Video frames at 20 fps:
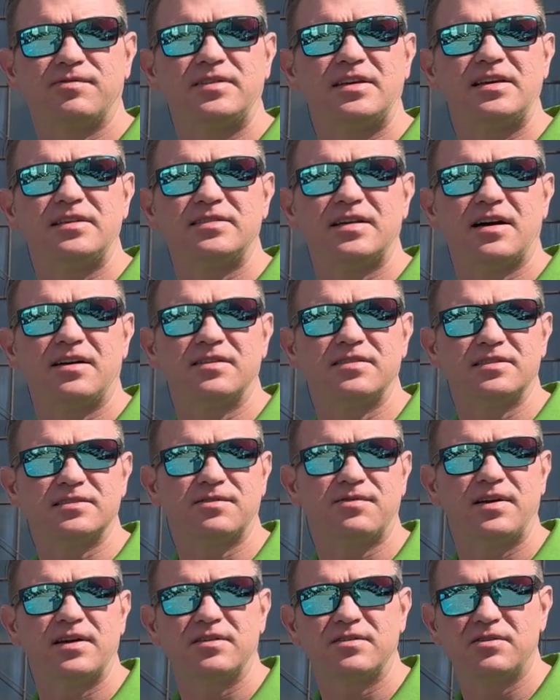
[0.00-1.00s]
detailing this
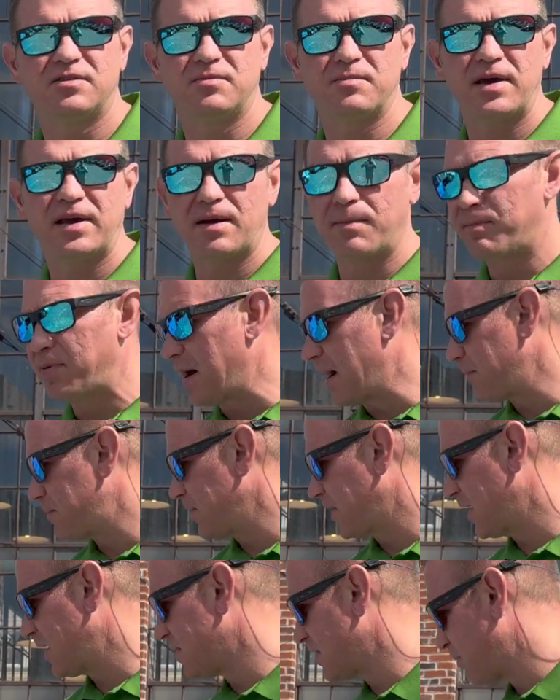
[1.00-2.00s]
vehicle and make it pop
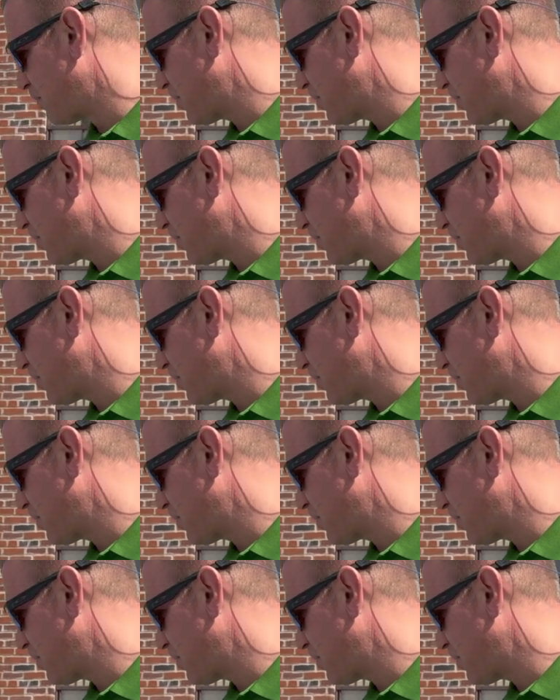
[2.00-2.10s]
again, the